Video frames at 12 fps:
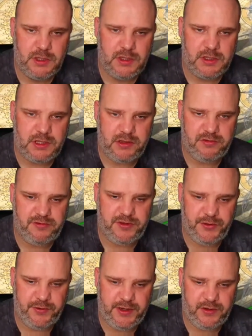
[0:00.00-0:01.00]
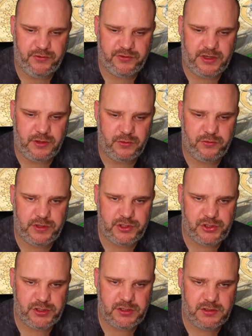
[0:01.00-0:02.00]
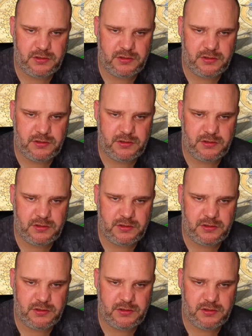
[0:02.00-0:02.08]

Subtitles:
Get a fear out on Skull Crusher.